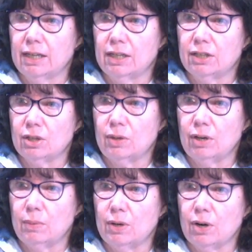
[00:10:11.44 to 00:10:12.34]
So
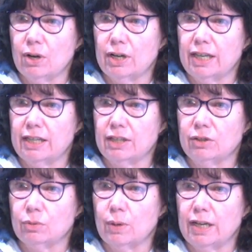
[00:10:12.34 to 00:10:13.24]
here we are in the
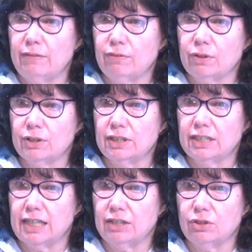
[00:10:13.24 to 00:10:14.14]
21st
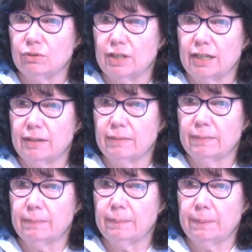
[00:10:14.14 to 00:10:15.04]
century.
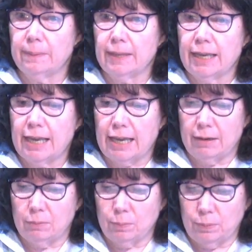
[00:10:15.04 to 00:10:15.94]
And
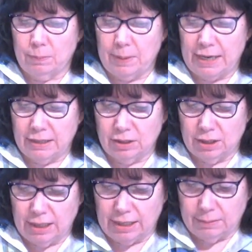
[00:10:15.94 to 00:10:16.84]
the passage
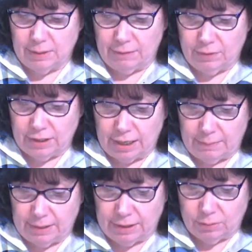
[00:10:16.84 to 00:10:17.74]
that gets me every time
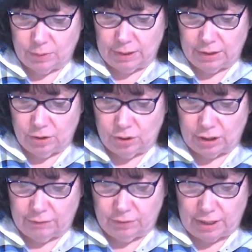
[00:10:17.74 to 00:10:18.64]
in this one is You
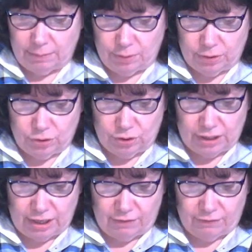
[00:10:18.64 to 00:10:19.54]
shall love your neighbor as
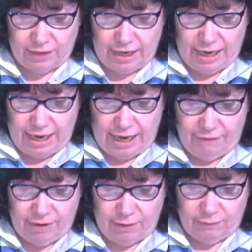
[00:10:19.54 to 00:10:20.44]
yourself.
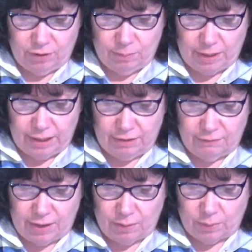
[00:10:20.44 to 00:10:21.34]
If, however, you bite and
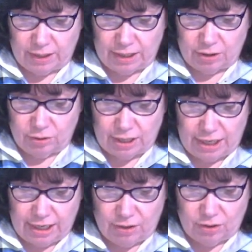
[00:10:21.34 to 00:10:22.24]
devour one another,
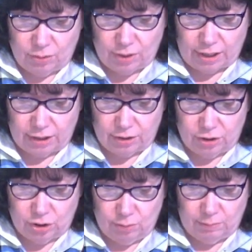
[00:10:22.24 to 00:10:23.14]
take care that you are not
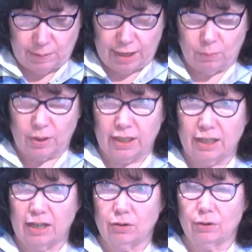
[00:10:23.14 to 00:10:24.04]
consumed by one another.